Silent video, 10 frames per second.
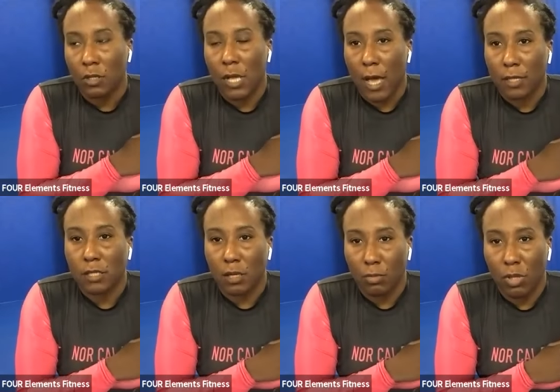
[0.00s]
Yeah,
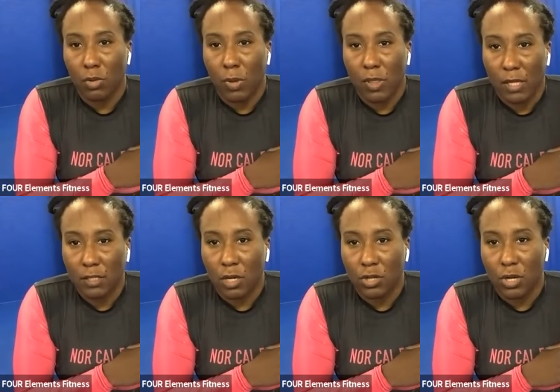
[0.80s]
it's gonna be the one
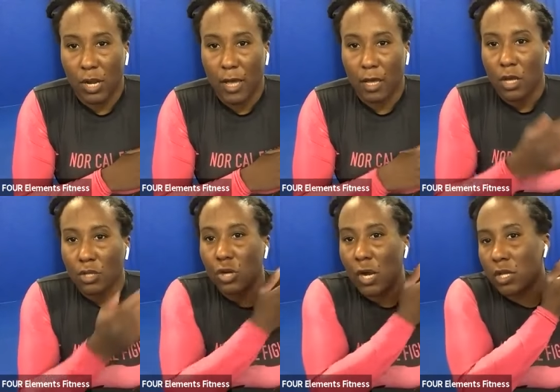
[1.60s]
that's on your neck.
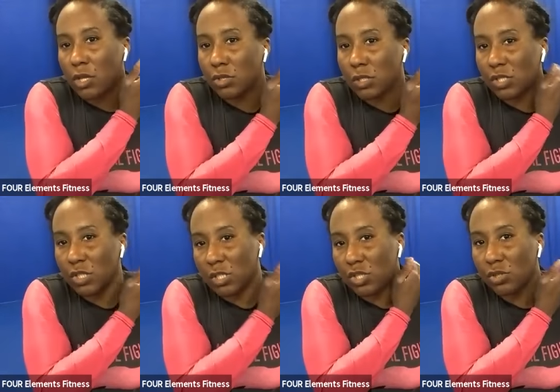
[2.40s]
Try to use it,
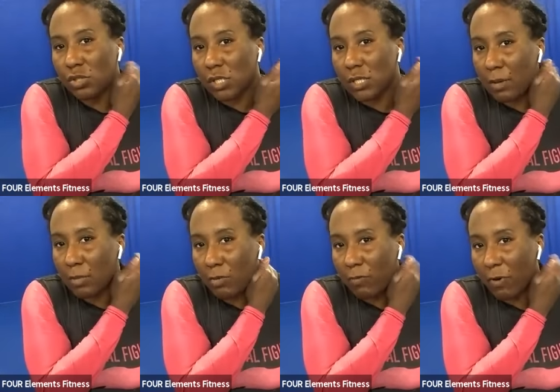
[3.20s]
just use the
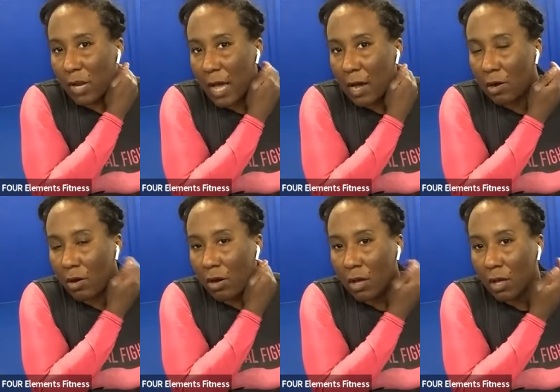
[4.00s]
dummy for now